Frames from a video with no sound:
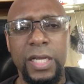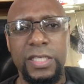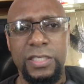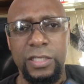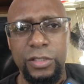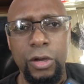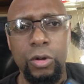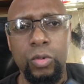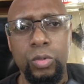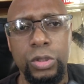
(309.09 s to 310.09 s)
as an
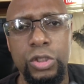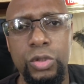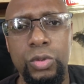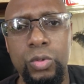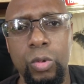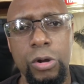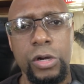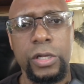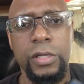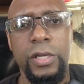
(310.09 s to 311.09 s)
adult, would you
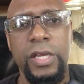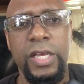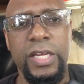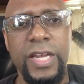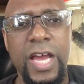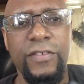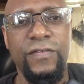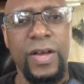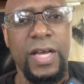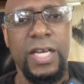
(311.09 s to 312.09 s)
work a nine to
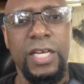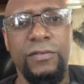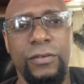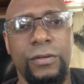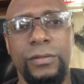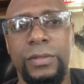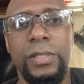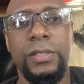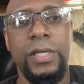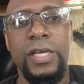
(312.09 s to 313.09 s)
five or
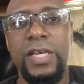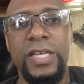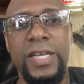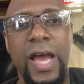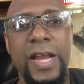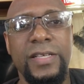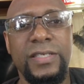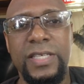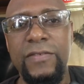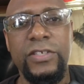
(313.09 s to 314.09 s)
a nine to
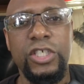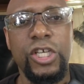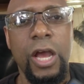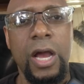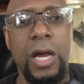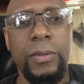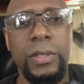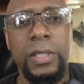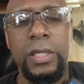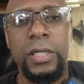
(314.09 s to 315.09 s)
seven job,
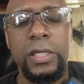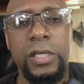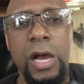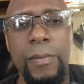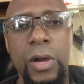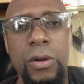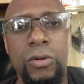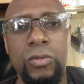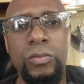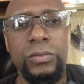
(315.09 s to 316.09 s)
come
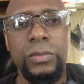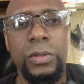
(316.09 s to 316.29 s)
home,